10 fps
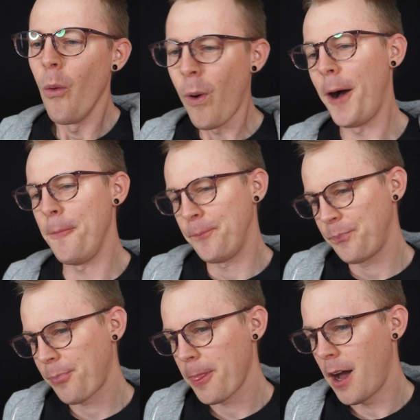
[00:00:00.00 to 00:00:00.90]
Well,
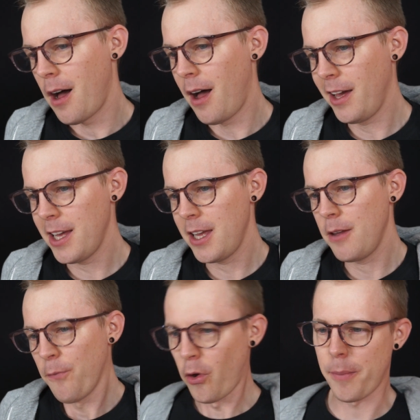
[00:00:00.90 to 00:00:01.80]

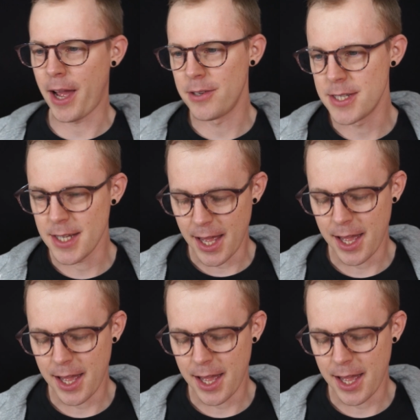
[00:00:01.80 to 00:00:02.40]
I thought about it.